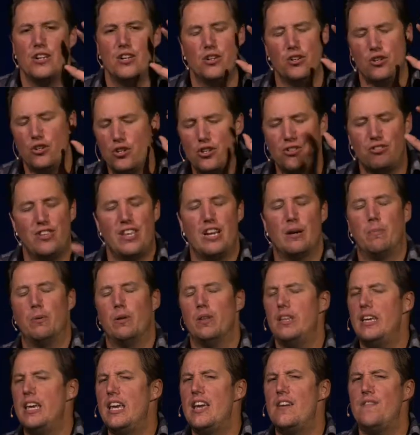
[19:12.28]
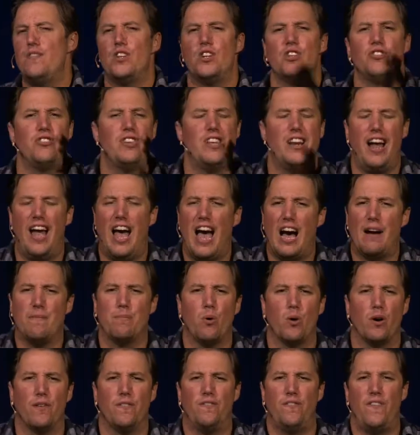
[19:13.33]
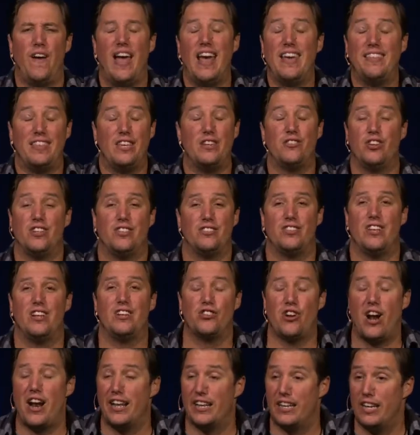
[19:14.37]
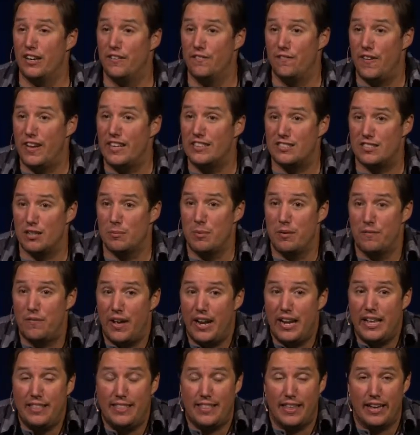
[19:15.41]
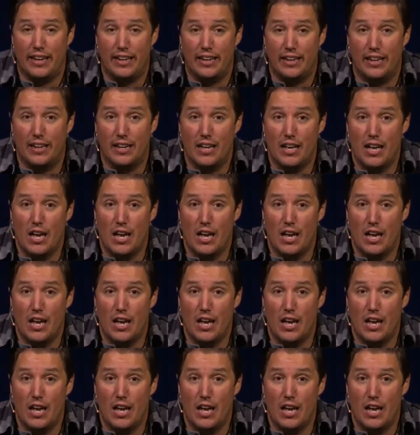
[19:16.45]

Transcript: you just need to believe, you just need to have more faith. Jesus didn't try to convince them of anything.